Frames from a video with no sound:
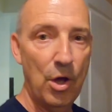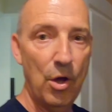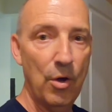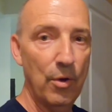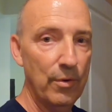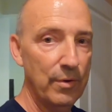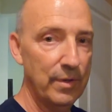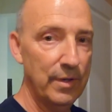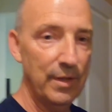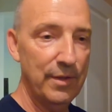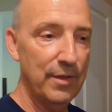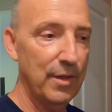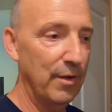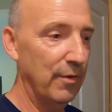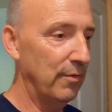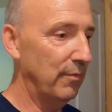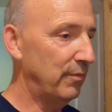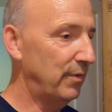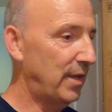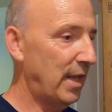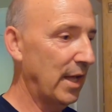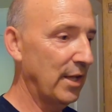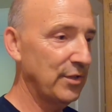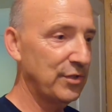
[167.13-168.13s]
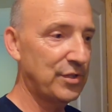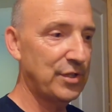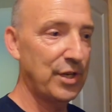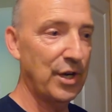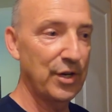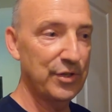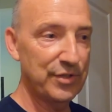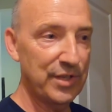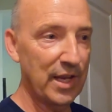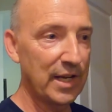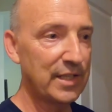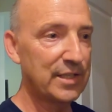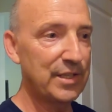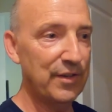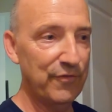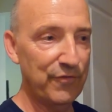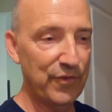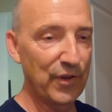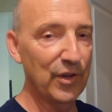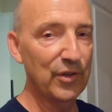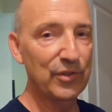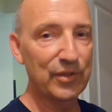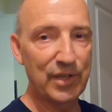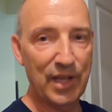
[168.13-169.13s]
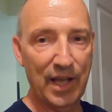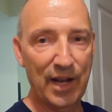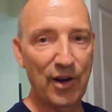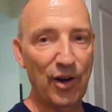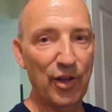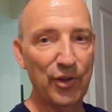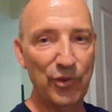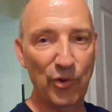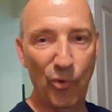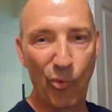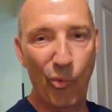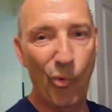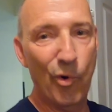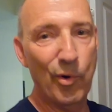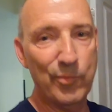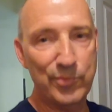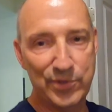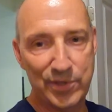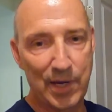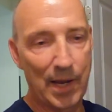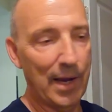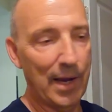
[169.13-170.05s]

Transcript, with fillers: No, the downstairs actually felt kind of on the warm